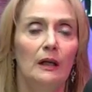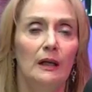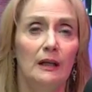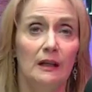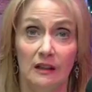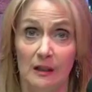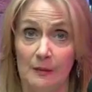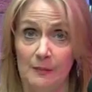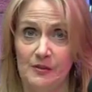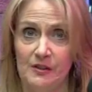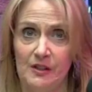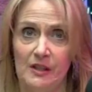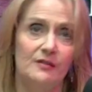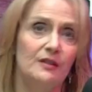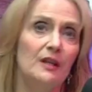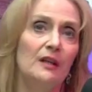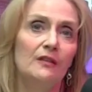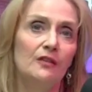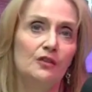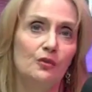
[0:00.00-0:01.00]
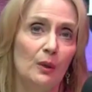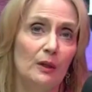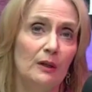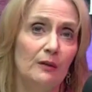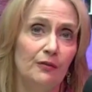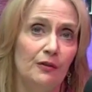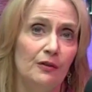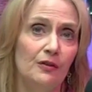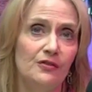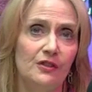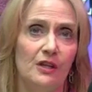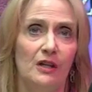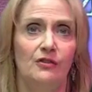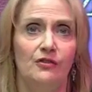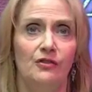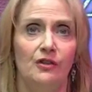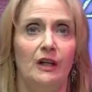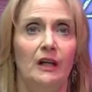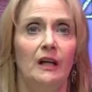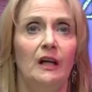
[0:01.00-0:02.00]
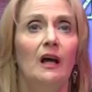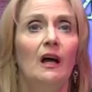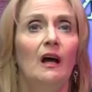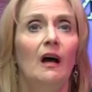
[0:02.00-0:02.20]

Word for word: eclipses in the 21st century